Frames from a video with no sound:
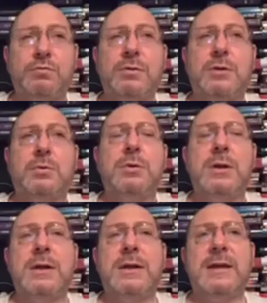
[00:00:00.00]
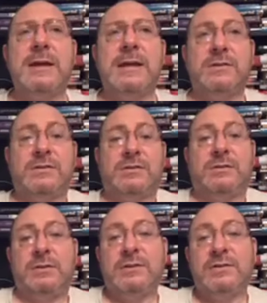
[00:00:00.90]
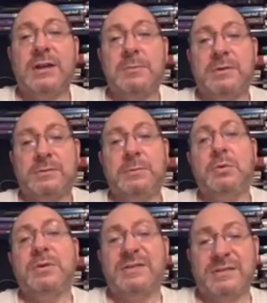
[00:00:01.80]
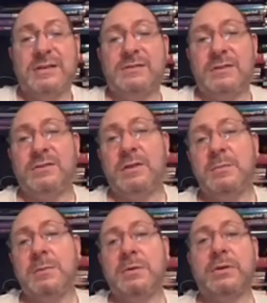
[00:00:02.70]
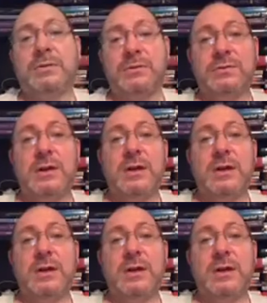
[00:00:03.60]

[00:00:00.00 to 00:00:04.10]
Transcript: real. It's legitimate so people can see it's legitimate because